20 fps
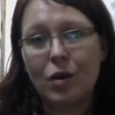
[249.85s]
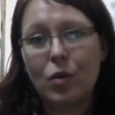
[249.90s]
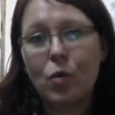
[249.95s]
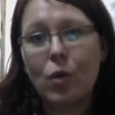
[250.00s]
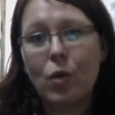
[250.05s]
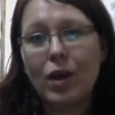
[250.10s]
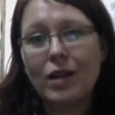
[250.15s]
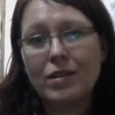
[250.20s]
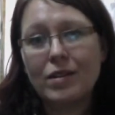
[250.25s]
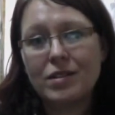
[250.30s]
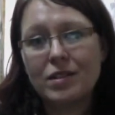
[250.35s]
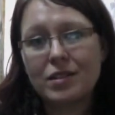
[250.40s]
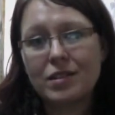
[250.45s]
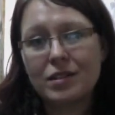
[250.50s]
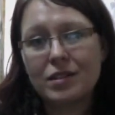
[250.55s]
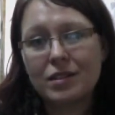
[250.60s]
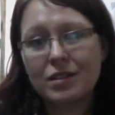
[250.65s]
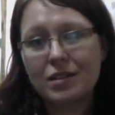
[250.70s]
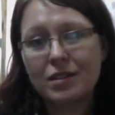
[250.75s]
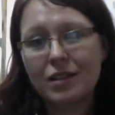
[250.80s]
quite
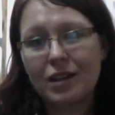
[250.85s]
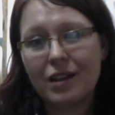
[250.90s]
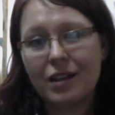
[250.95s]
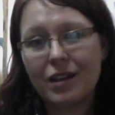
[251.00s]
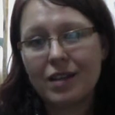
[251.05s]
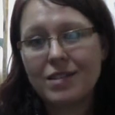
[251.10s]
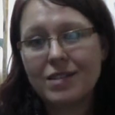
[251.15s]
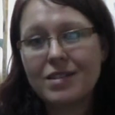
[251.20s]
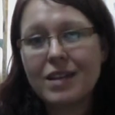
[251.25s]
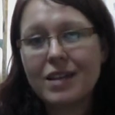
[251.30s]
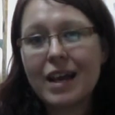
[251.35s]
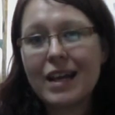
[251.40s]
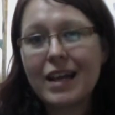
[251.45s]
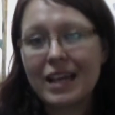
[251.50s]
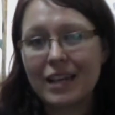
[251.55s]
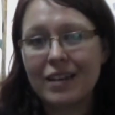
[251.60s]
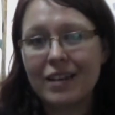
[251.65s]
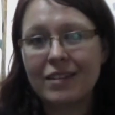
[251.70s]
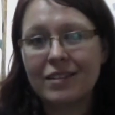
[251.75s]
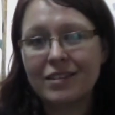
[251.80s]

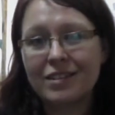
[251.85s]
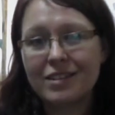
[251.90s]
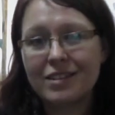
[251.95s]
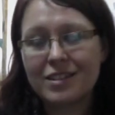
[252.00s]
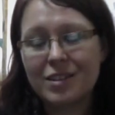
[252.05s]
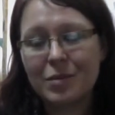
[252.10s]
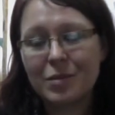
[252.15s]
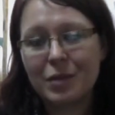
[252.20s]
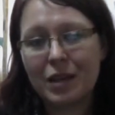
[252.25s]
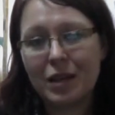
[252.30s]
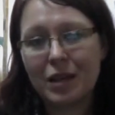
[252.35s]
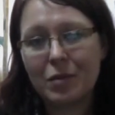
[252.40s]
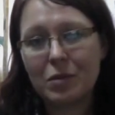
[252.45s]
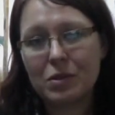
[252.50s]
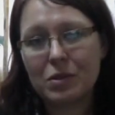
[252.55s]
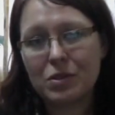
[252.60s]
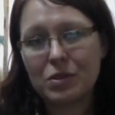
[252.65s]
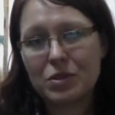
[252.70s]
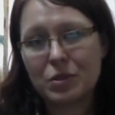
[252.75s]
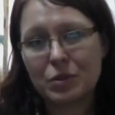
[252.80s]
exciting to be
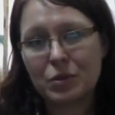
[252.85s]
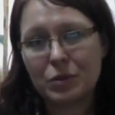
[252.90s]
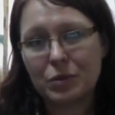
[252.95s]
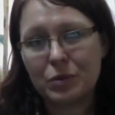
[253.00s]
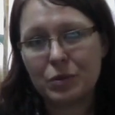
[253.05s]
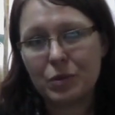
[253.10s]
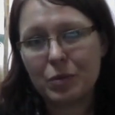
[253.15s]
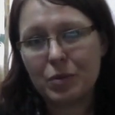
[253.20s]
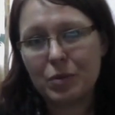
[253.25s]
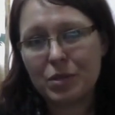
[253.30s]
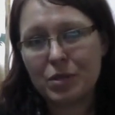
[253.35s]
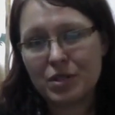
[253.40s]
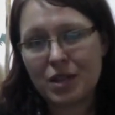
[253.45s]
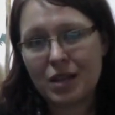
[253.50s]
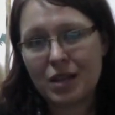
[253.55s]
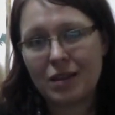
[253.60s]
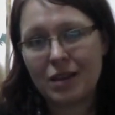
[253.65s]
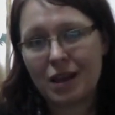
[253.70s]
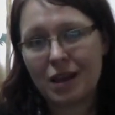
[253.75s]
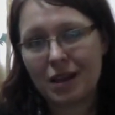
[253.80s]
able to
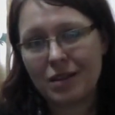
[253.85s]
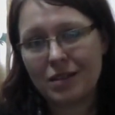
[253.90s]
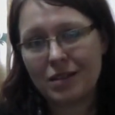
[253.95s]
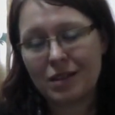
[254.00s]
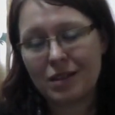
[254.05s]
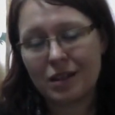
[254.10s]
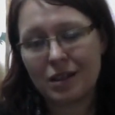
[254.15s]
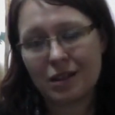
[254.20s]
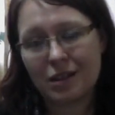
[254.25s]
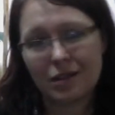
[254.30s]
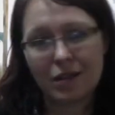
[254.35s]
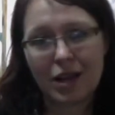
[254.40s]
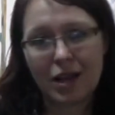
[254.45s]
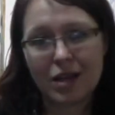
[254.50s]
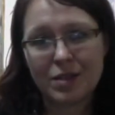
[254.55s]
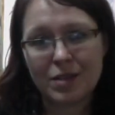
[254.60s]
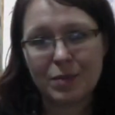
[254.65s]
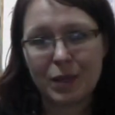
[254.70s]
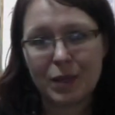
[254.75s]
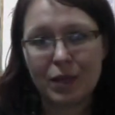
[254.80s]
present that
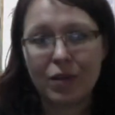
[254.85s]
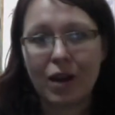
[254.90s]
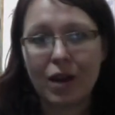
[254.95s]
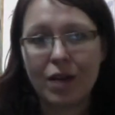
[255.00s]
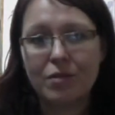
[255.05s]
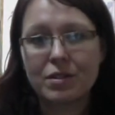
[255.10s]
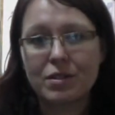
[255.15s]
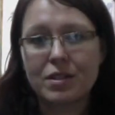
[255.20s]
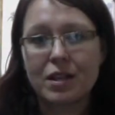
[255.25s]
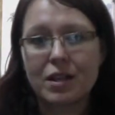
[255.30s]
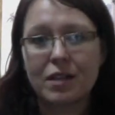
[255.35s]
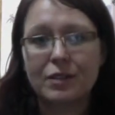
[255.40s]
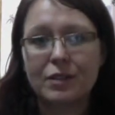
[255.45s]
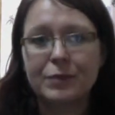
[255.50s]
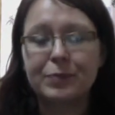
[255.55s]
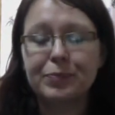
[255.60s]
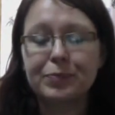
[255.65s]
as my grad recital.